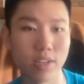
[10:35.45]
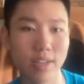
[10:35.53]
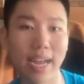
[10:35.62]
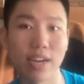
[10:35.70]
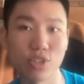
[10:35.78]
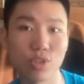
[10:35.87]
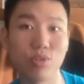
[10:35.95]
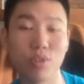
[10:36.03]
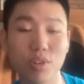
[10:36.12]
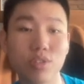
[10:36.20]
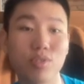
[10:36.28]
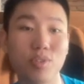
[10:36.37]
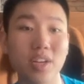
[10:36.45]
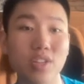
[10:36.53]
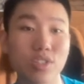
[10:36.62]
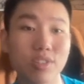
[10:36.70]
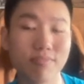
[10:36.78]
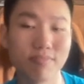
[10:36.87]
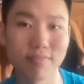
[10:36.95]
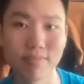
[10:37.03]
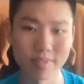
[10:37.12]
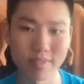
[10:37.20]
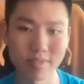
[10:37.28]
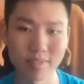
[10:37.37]
an actual rotary engine.
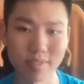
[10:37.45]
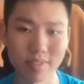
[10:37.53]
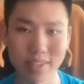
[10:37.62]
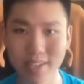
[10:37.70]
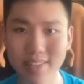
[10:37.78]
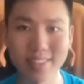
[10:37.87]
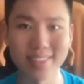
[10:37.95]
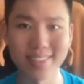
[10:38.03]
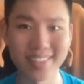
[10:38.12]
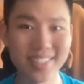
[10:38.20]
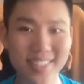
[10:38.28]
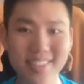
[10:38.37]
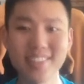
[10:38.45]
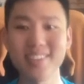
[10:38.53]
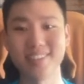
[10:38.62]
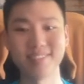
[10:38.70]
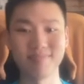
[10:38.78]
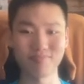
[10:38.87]
And this is it.